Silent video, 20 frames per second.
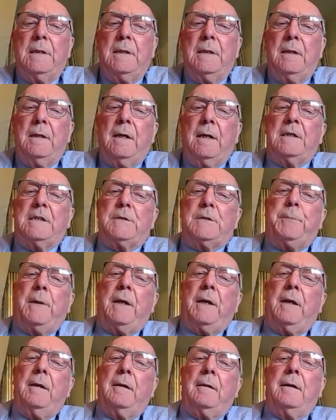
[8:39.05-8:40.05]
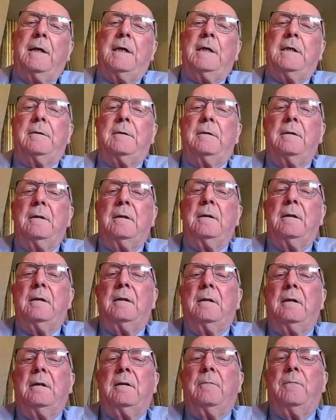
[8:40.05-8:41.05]
I speculate
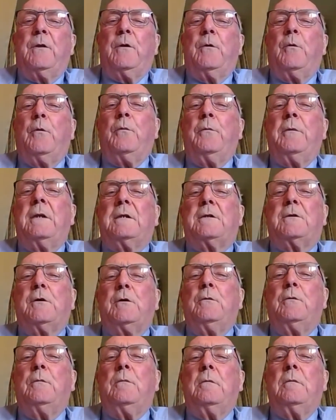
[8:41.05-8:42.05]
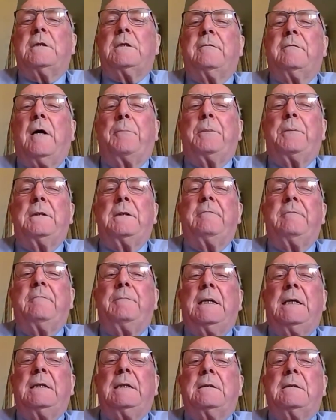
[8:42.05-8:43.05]
with all the tools of operative
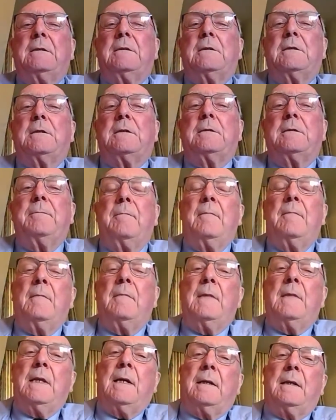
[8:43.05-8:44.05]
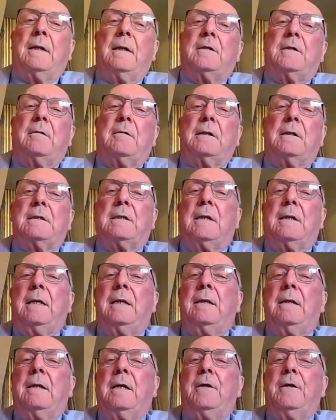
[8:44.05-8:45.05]
Masons, and I
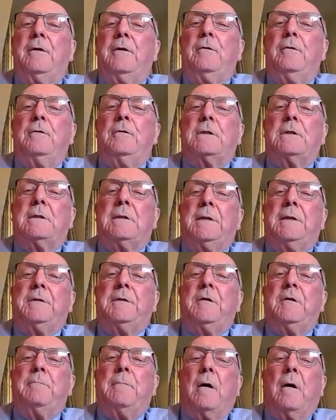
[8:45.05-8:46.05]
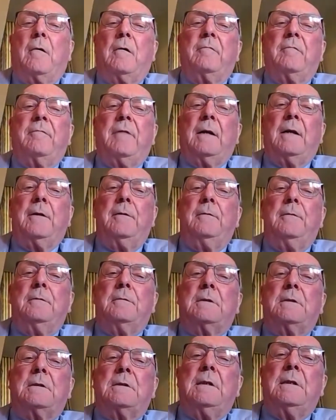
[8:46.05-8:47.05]
translate their use into moral
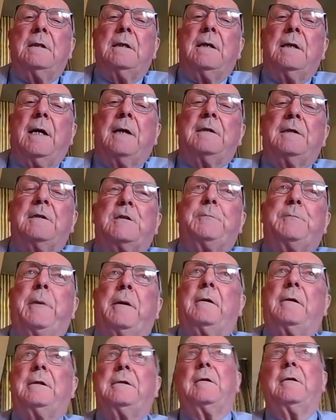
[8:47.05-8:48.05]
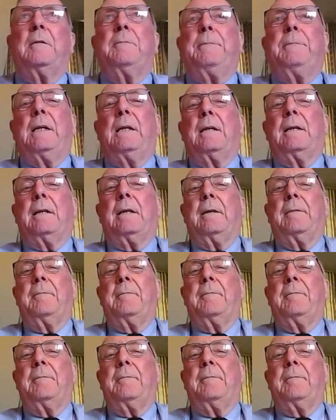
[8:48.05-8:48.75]
values and spiritual building.